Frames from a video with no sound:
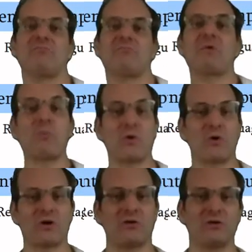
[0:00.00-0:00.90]

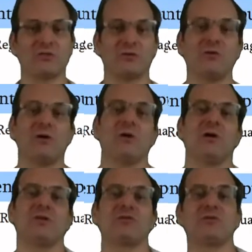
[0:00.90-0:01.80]
important also
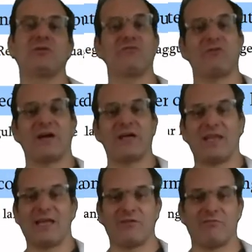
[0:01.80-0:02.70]
to define
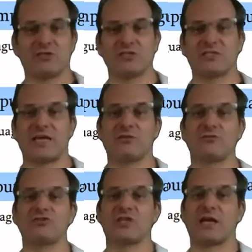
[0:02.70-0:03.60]
languages and to
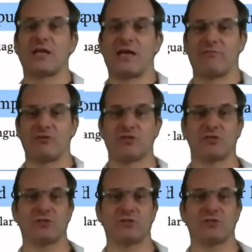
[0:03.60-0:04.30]
check languages.